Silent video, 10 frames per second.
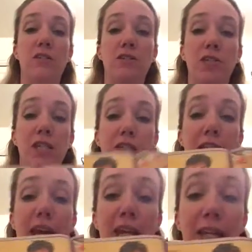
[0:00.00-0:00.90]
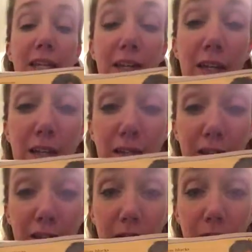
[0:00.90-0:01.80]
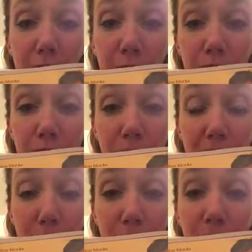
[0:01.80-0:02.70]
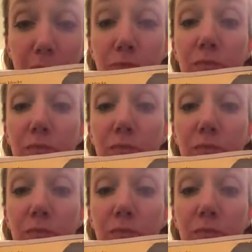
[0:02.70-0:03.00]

So she has taken paper